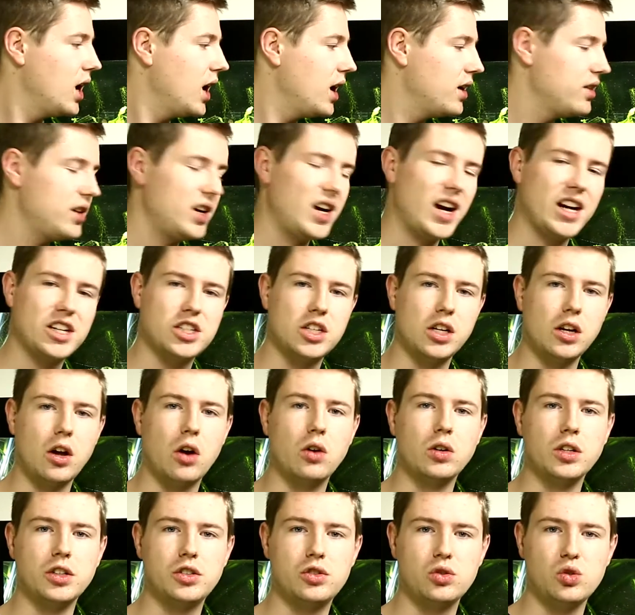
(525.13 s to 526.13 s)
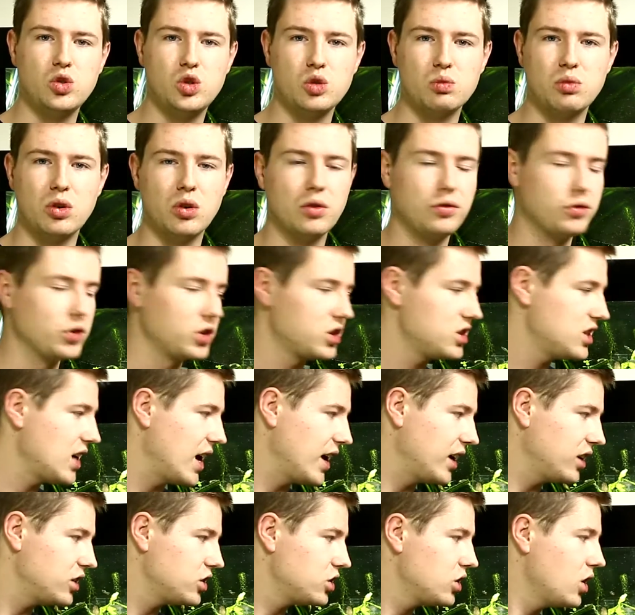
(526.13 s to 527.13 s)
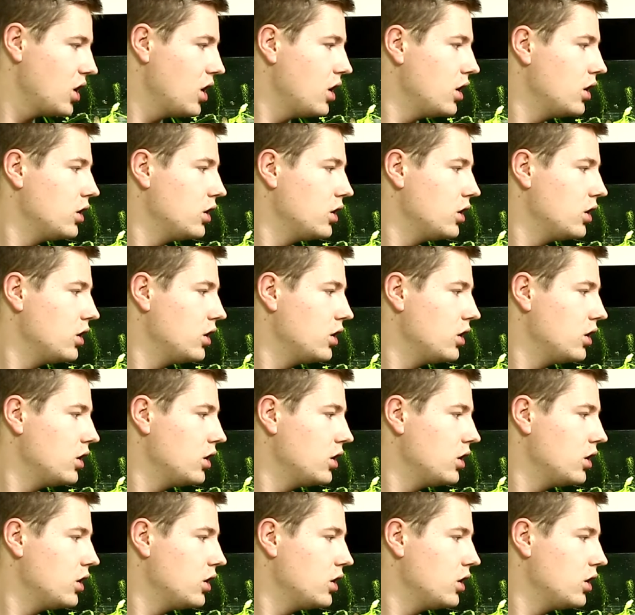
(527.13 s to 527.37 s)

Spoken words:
and they're actually only suitable for tanks